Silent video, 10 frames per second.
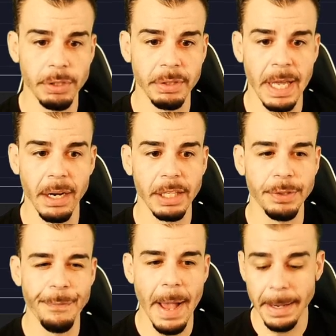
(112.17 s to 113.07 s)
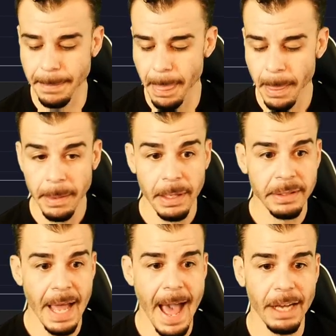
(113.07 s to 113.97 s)
so that'll let you find
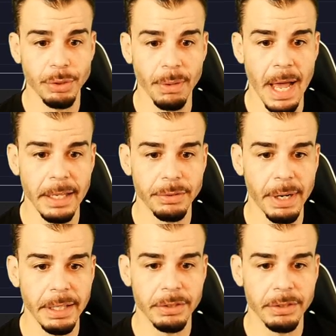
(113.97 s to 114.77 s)
the actual lines, right?